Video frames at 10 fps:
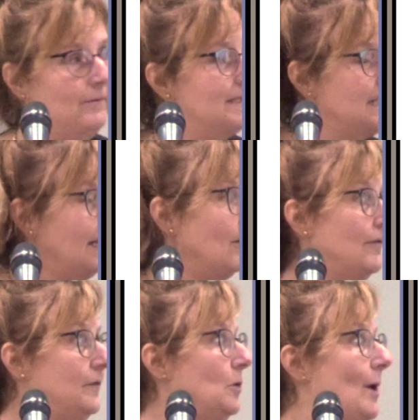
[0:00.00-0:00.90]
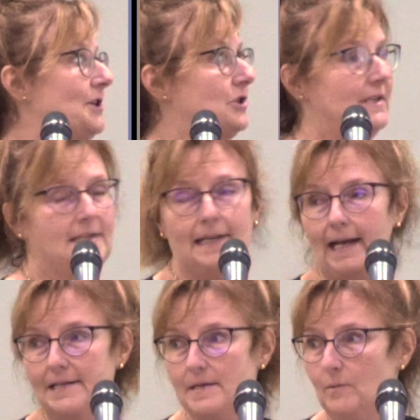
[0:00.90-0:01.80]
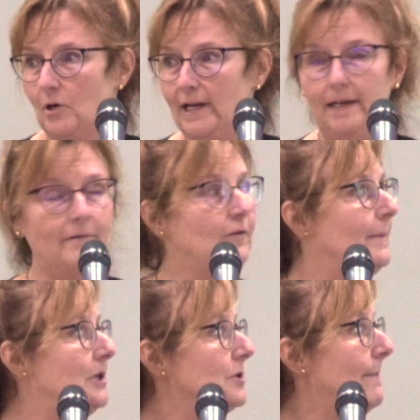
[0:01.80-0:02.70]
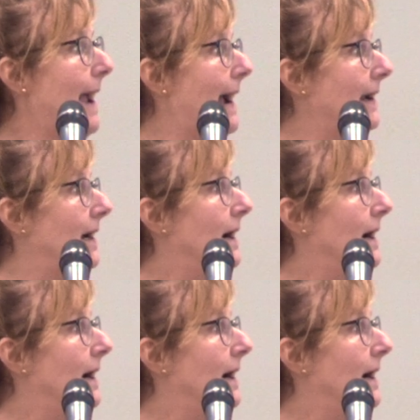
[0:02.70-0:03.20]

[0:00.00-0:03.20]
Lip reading: We set out a few questions and got some great information back.